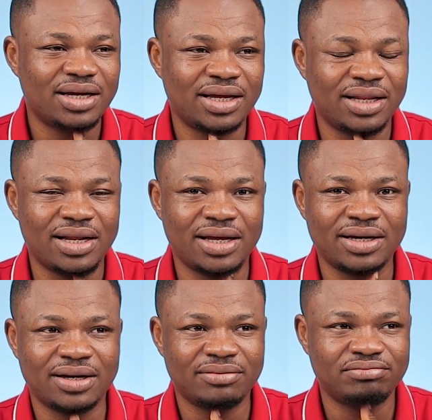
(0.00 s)
and
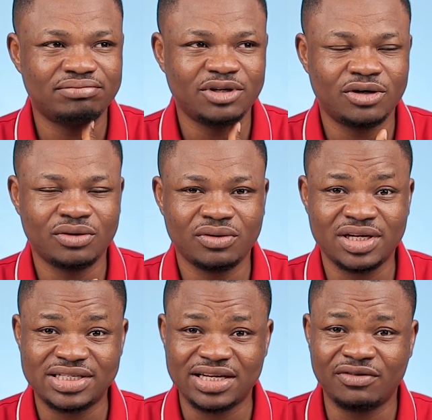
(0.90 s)
then,
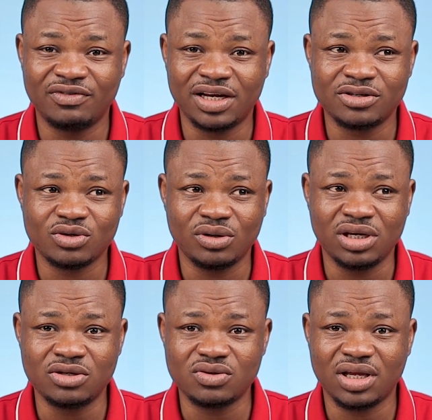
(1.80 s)
it's evening, so you
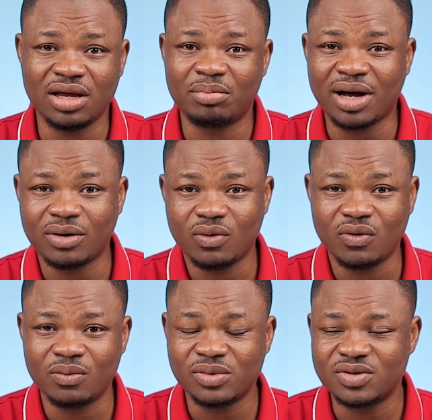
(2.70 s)
need to get back home.